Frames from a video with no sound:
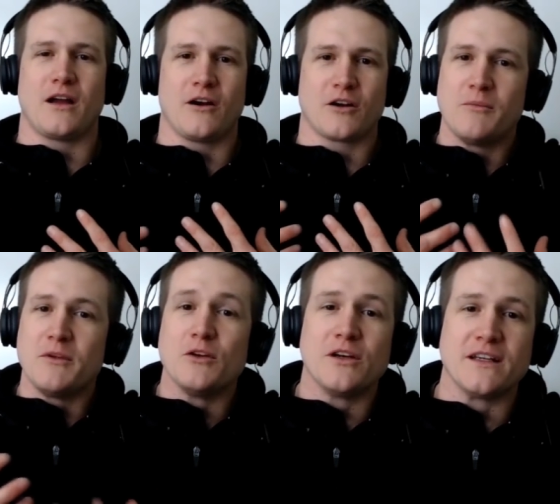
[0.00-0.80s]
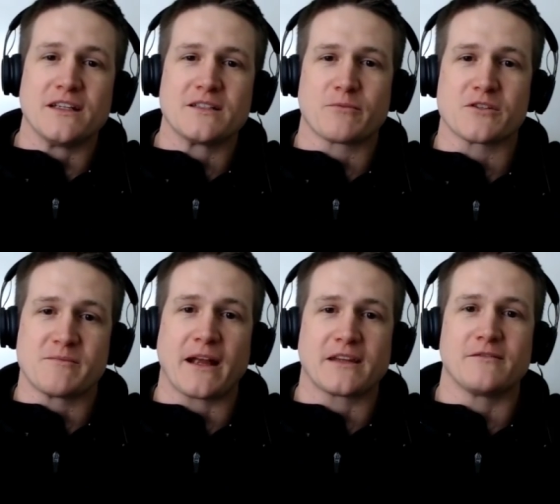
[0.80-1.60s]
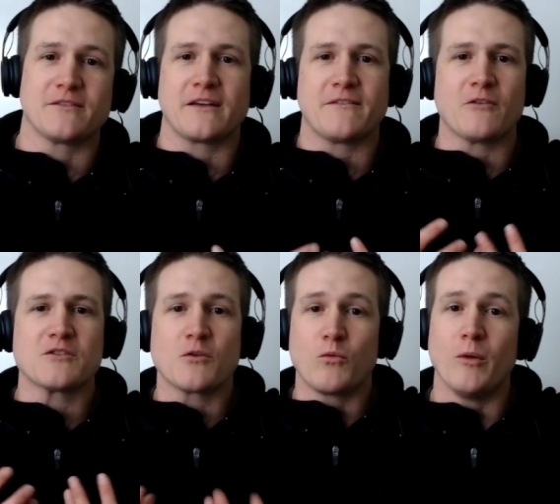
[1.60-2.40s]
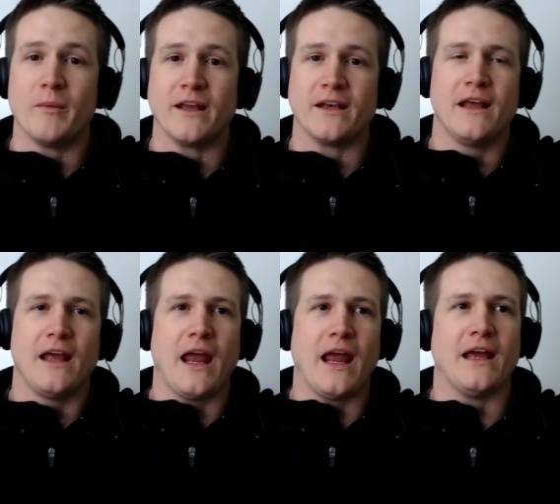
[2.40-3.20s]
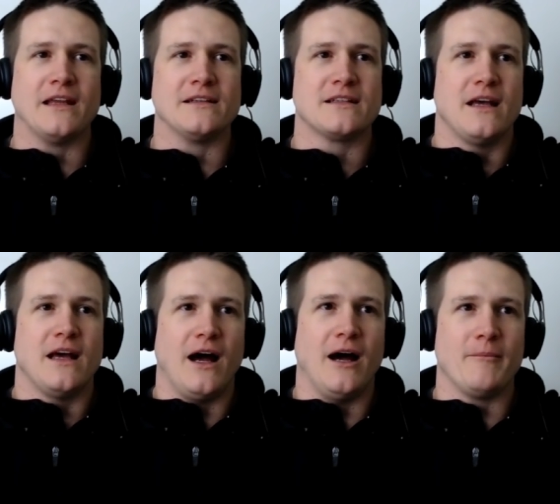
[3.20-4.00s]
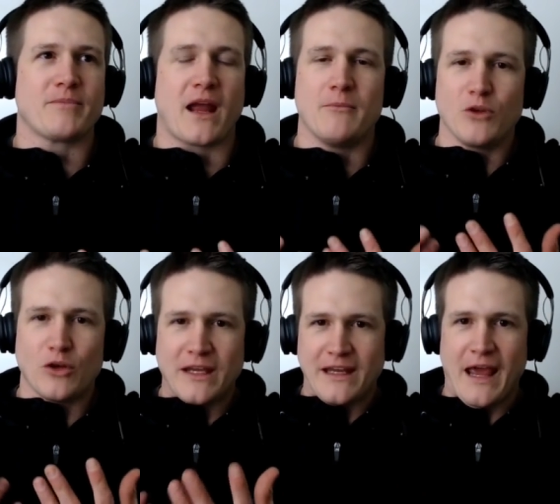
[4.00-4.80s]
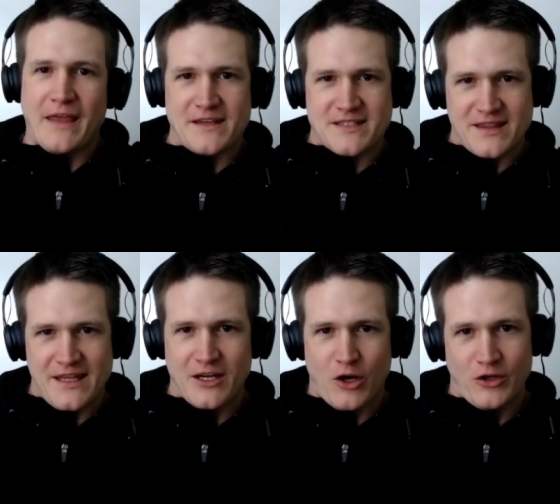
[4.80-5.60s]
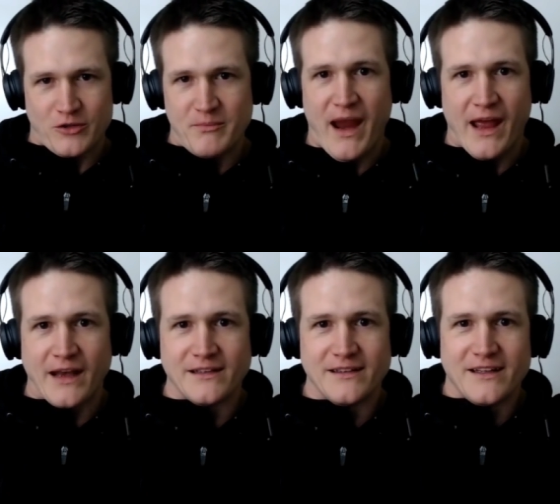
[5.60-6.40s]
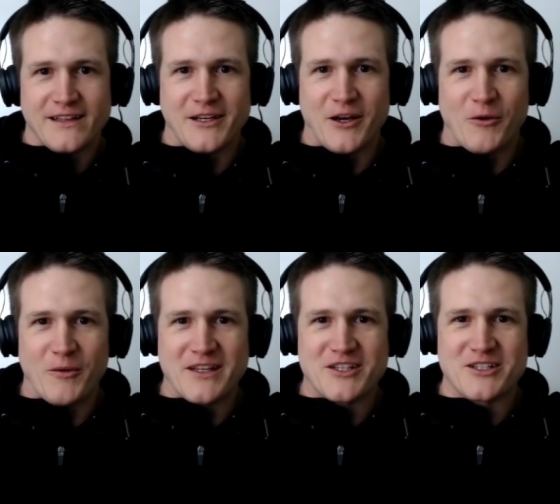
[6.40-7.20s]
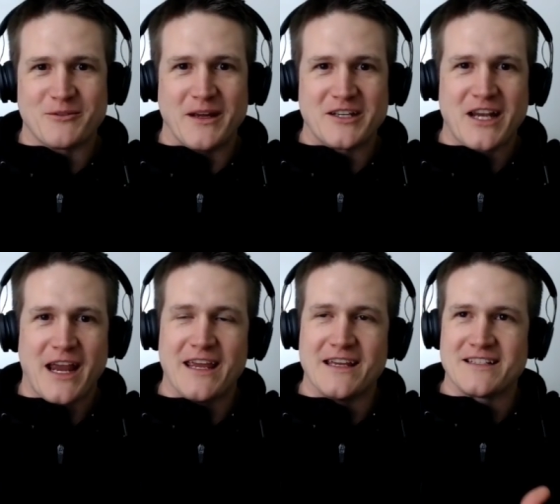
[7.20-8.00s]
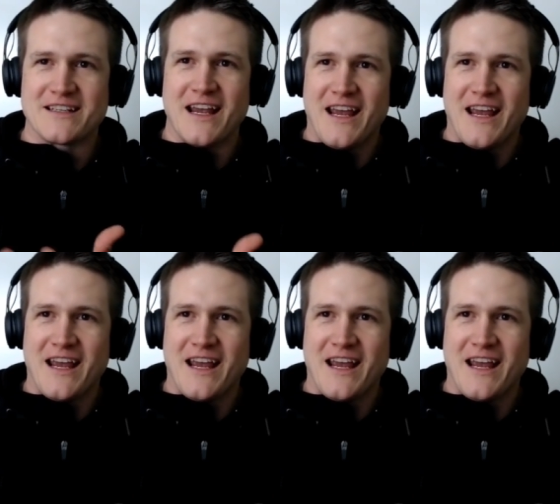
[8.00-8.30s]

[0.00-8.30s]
our community's perspective like if i was a woman and um i'm looking at this thing called man you know which which is